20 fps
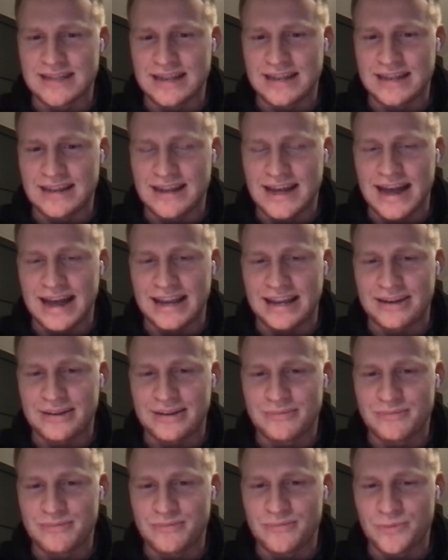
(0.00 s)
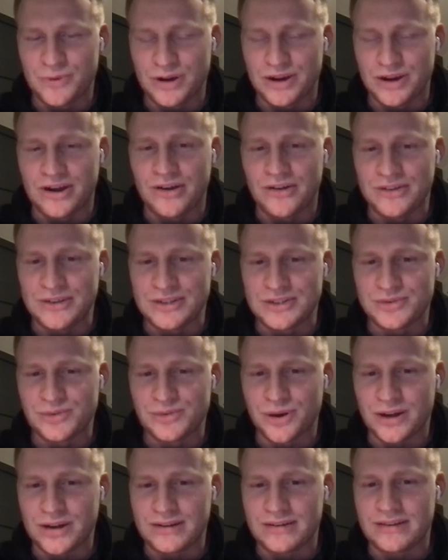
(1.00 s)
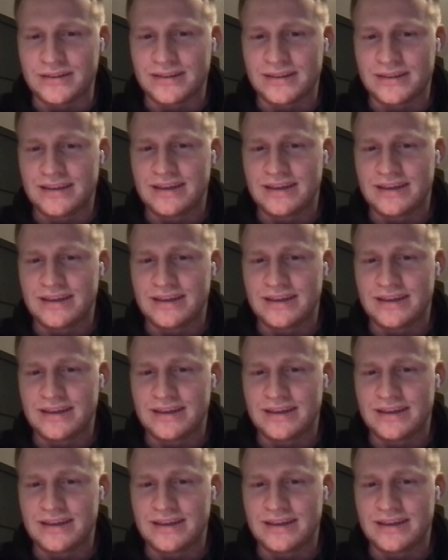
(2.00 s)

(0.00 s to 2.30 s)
And I can recall each one